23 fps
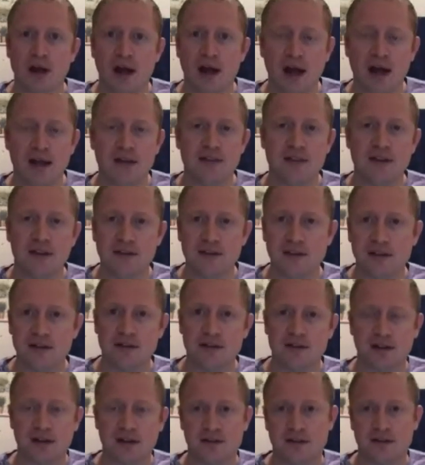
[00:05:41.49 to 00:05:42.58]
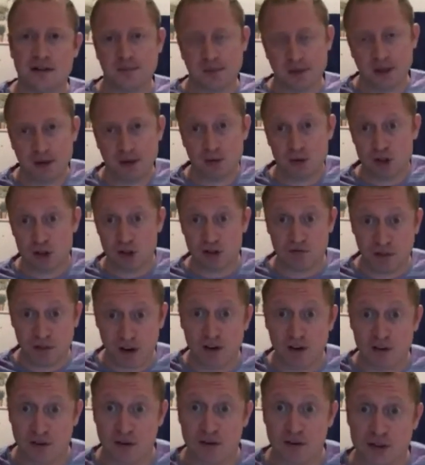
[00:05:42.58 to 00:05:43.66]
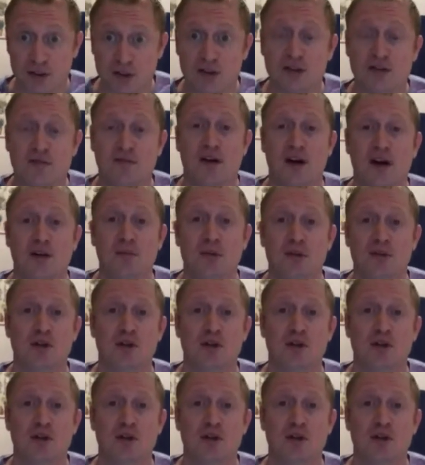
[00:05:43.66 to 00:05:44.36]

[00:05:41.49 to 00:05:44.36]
And this is something which is very, very justifiable.